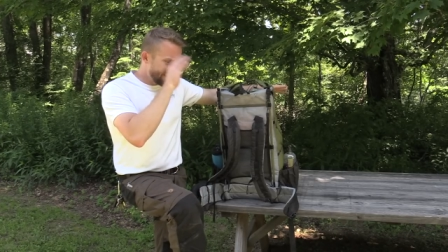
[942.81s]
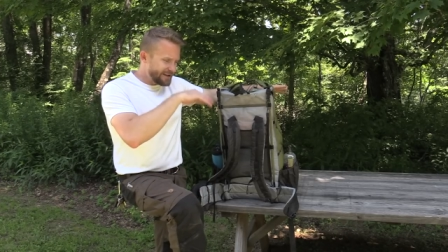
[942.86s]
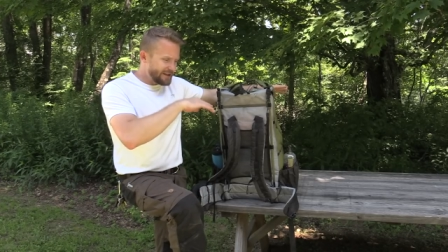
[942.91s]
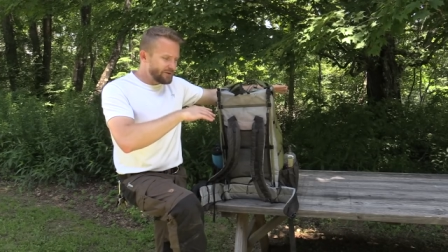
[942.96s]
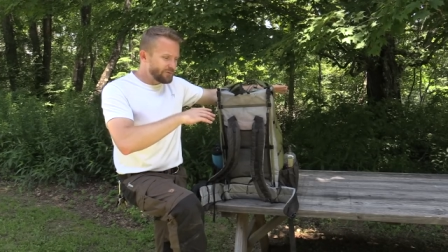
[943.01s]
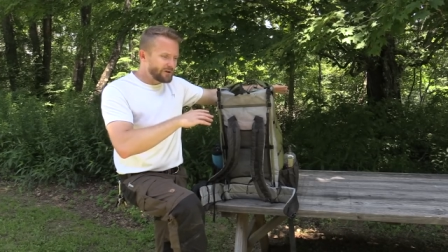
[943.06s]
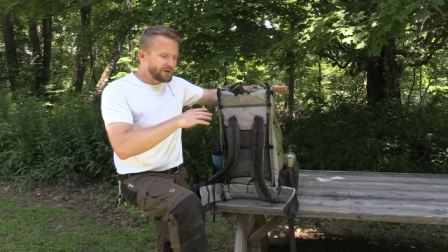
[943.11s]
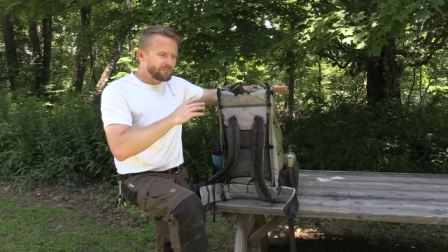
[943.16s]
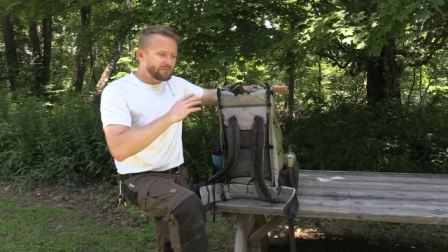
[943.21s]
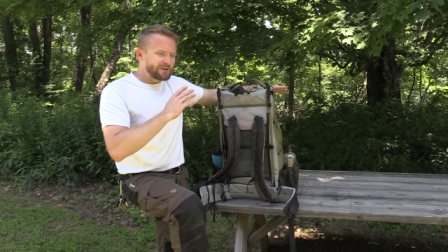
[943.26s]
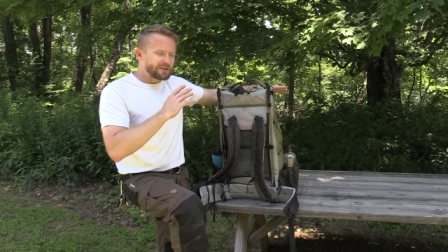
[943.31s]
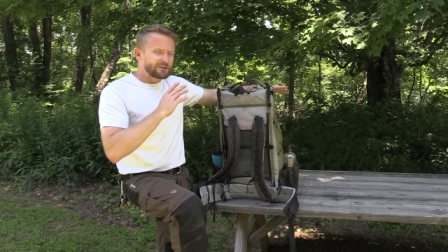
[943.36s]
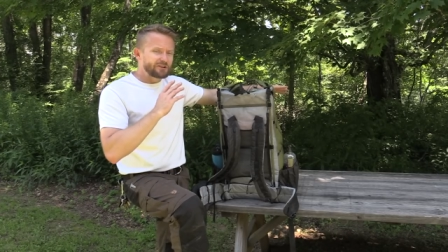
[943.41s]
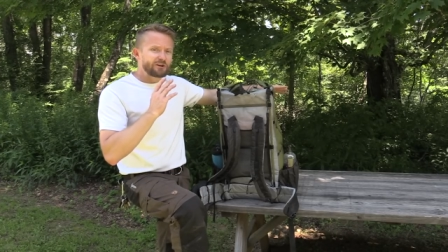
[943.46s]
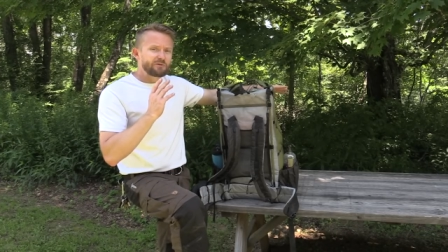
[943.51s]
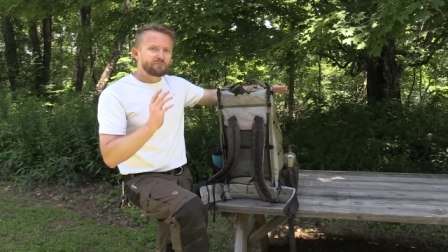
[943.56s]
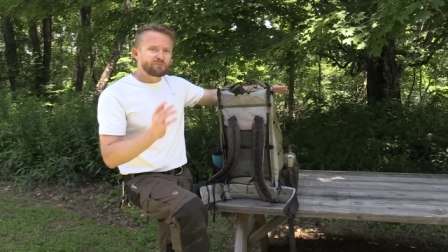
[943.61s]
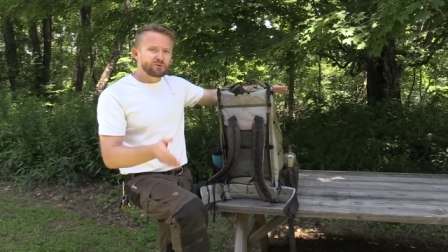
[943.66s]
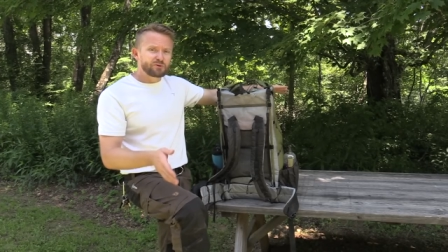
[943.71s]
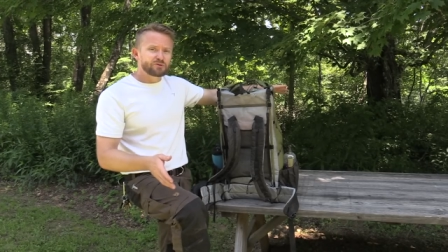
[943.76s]
it would have been
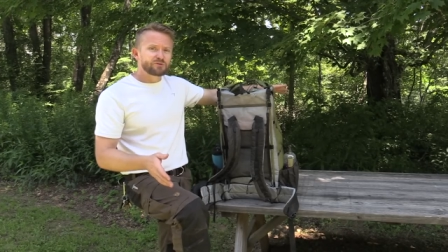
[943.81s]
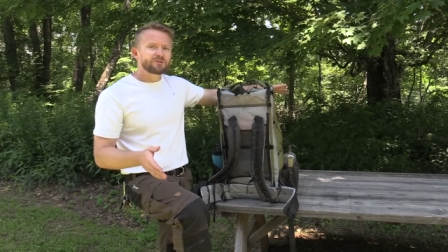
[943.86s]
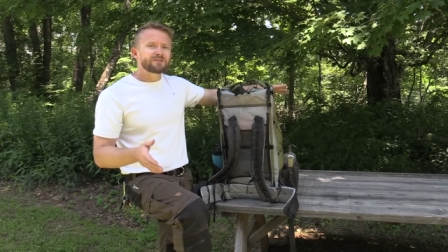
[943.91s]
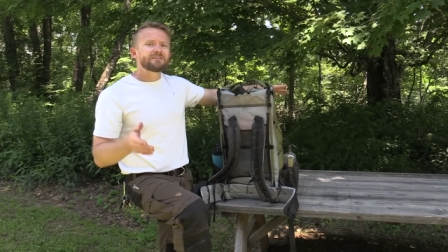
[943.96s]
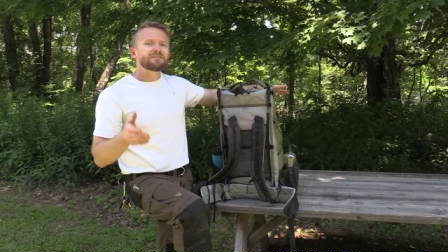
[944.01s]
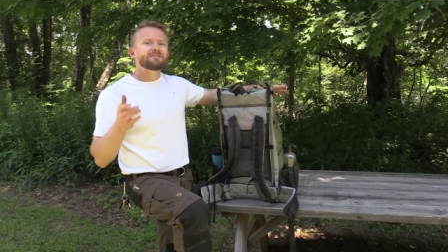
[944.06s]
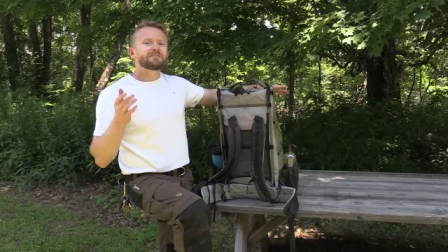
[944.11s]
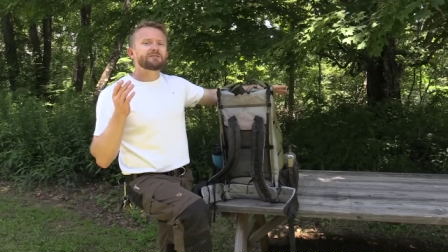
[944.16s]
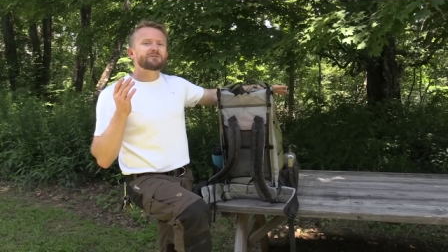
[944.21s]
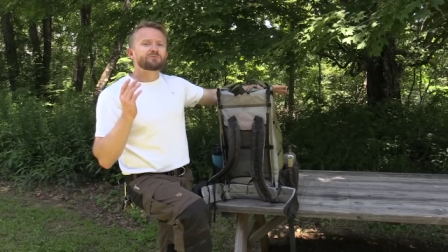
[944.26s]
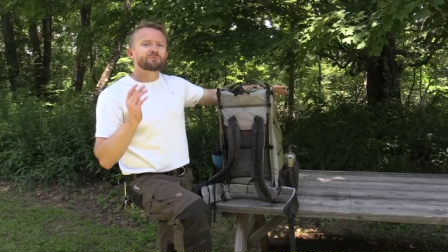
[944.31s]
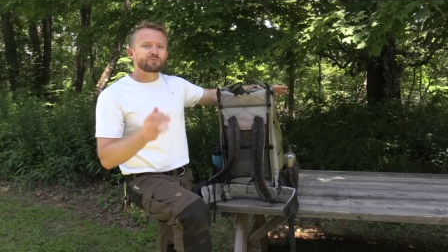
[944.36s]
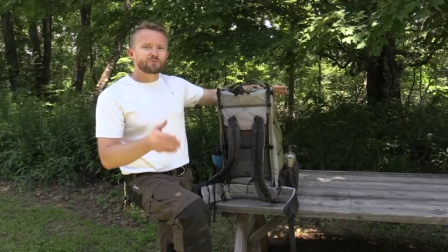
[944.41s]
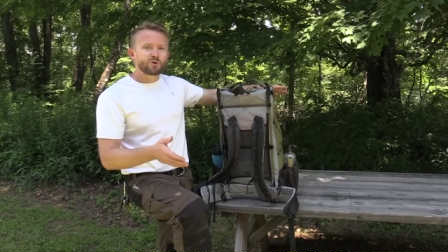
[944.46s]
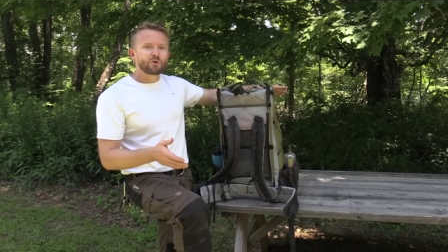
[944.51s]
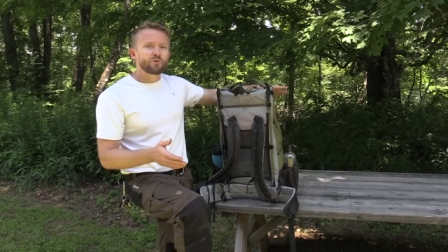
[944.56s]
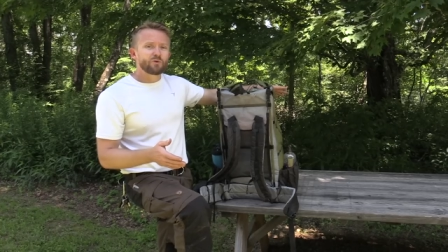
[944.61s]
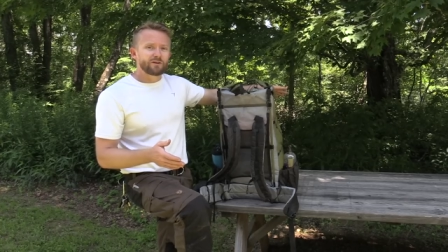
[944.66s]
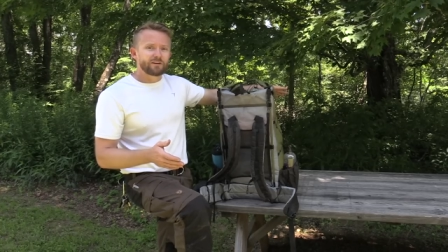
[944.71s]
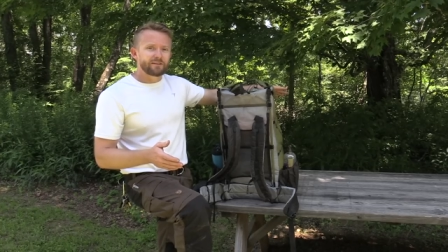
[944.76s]
completely
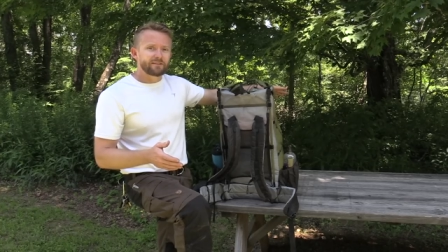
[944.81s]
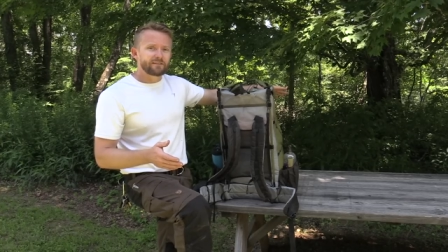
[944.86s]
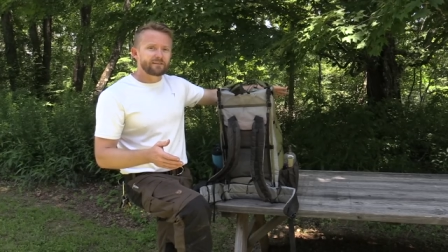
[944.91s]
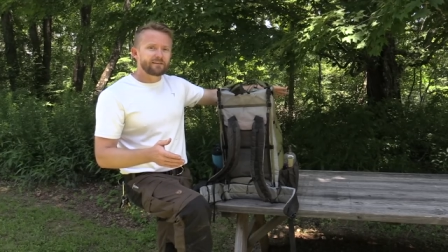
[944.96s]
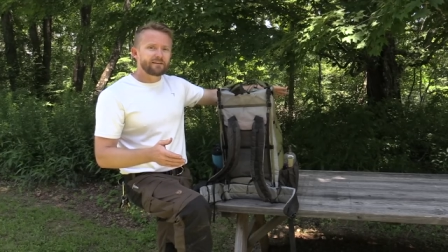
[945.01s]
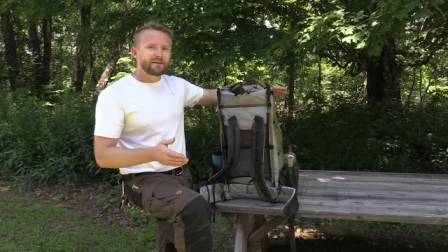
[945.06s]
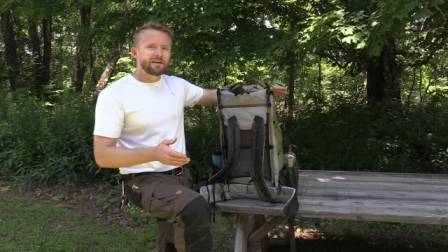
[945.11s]
ruined